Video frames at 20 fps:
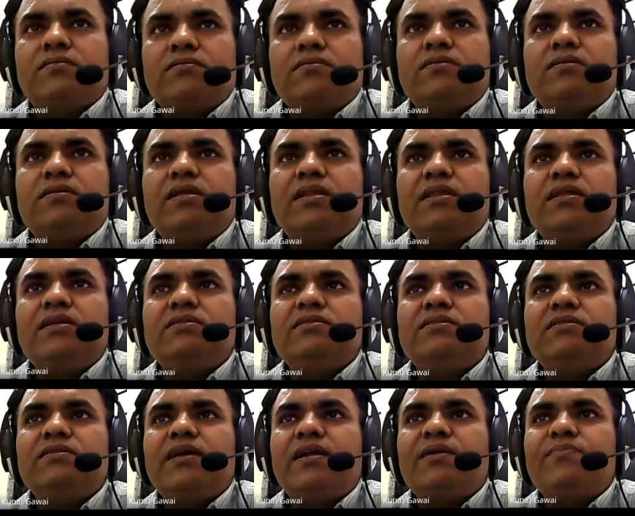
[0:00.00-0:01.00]
release
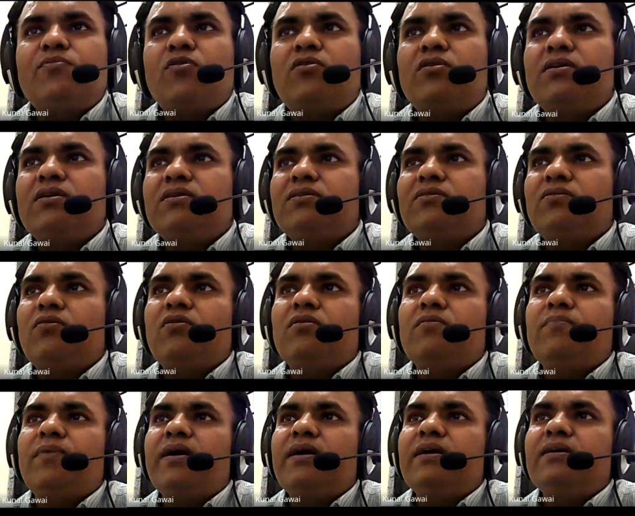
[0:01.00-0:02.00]
that product, or
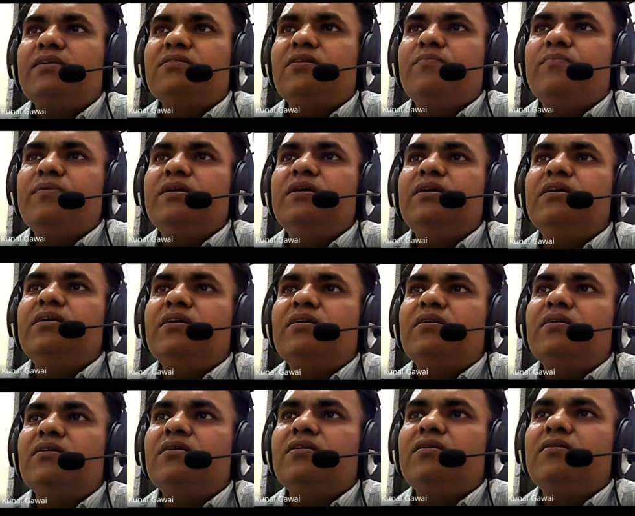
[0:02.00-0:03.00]
by some
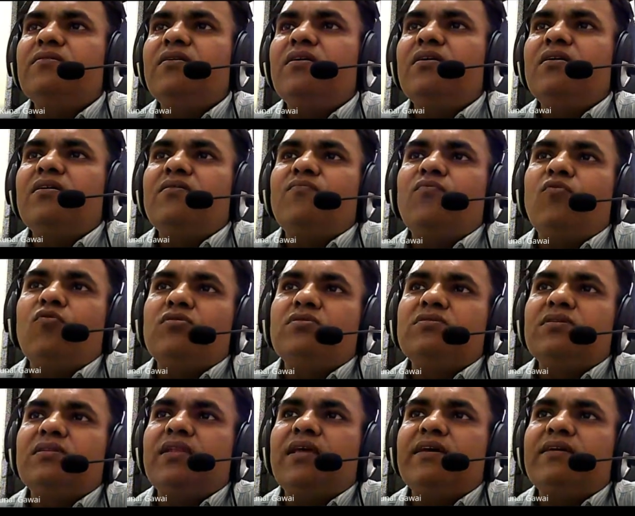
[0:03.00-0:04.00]
internal force
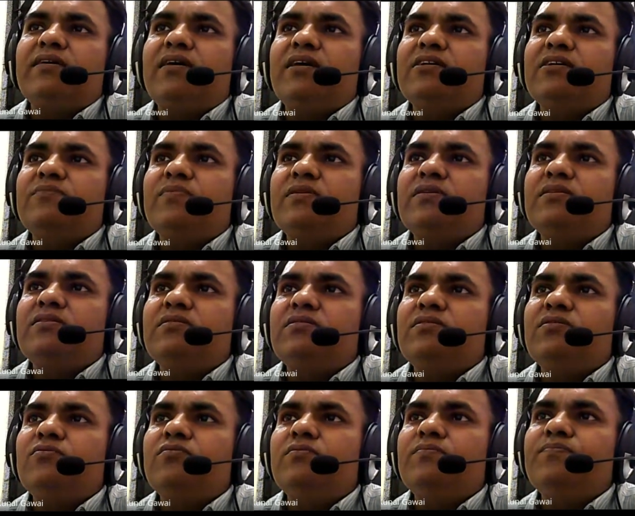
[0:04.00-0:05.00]
like
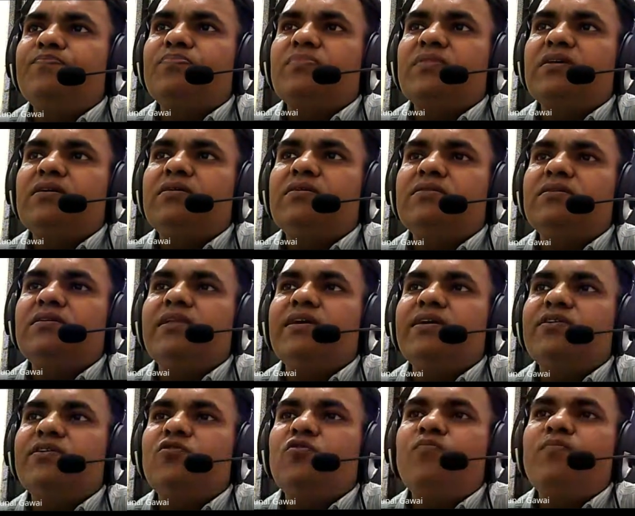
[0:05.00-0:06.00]
expansive
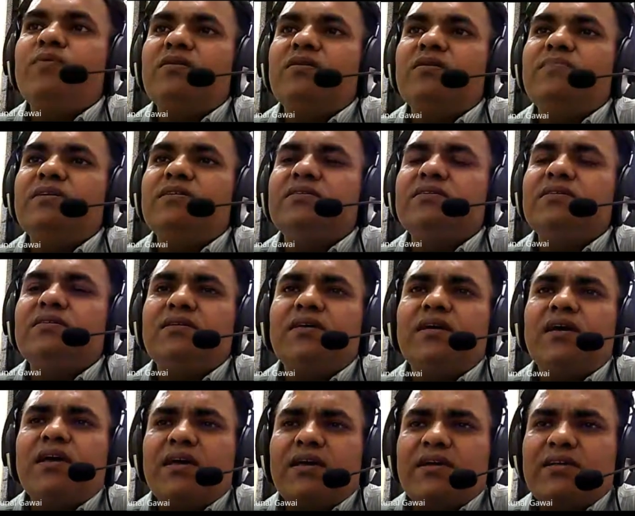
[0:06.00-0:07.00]
selective permeation.
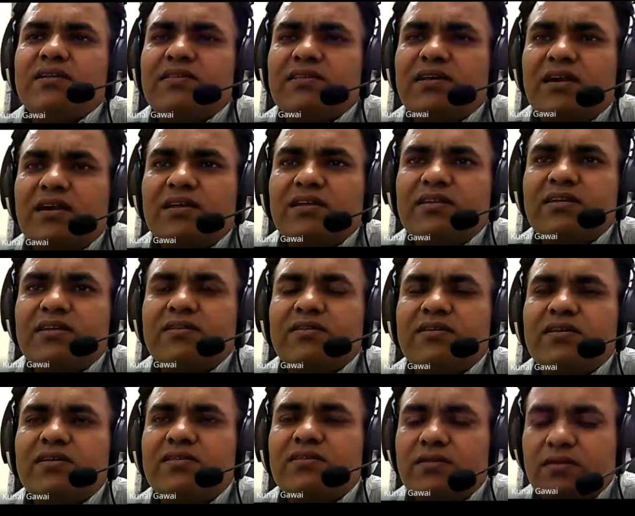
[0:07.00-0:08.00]
In certain
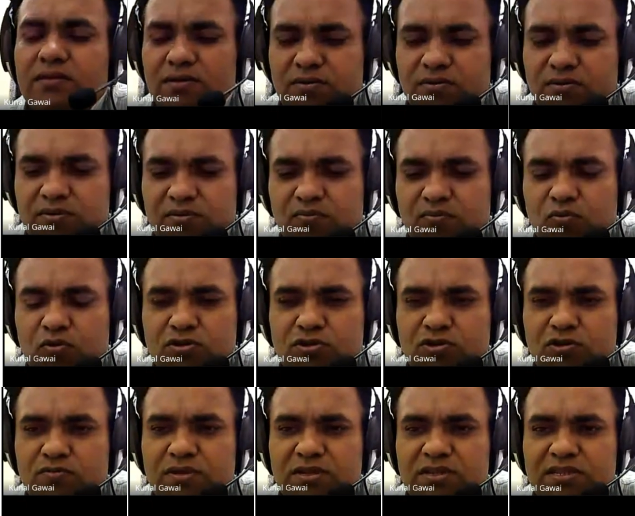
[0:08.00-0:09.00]
cases, most
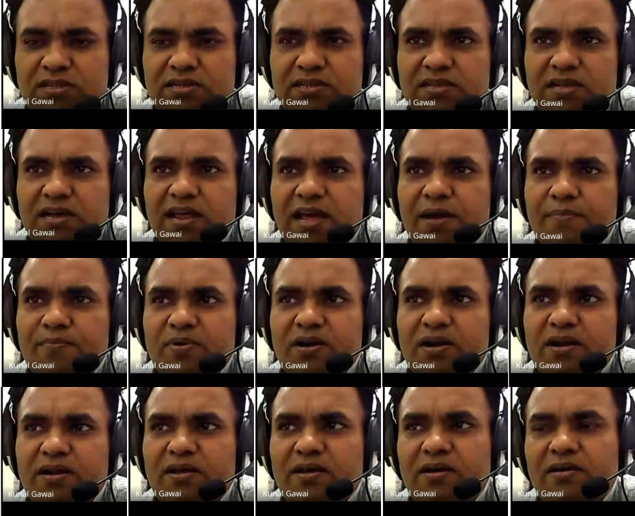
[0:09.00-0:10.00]
of the things are
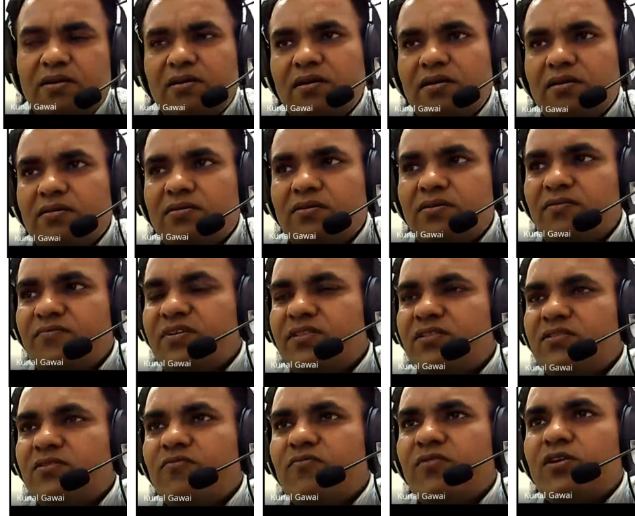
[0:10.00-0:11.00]
happen
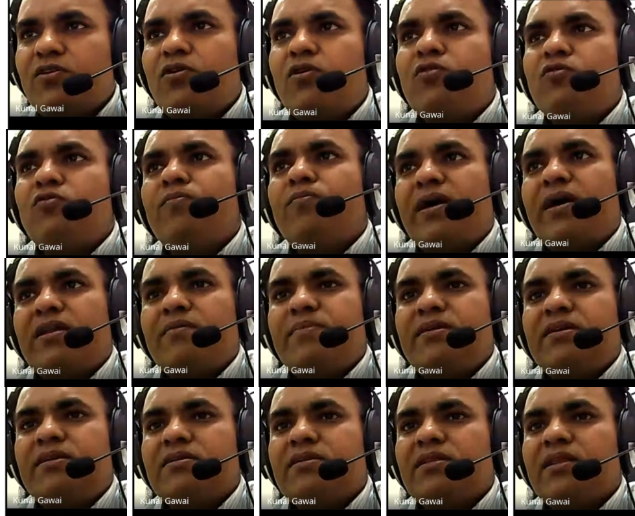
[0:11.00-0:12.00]
with one or two
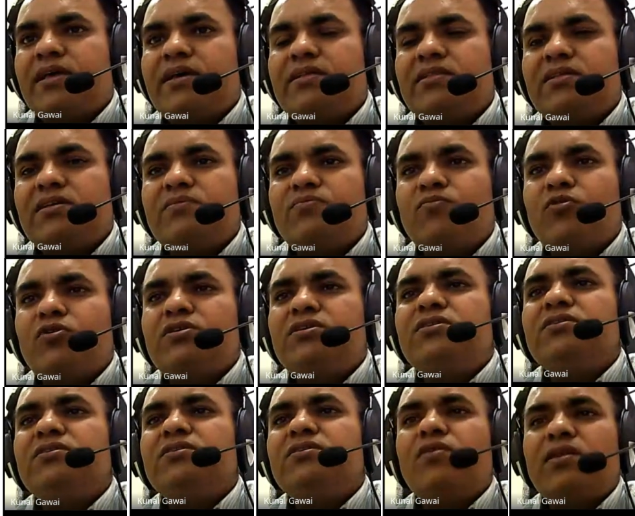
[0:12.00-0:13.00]
parameters like this
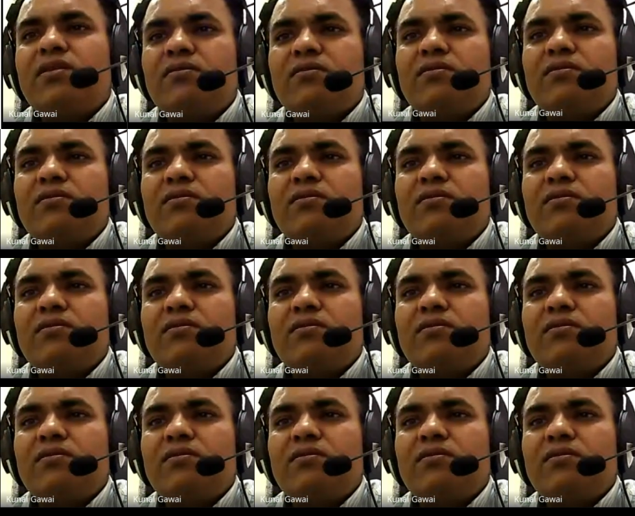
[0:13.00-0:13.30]
moisture and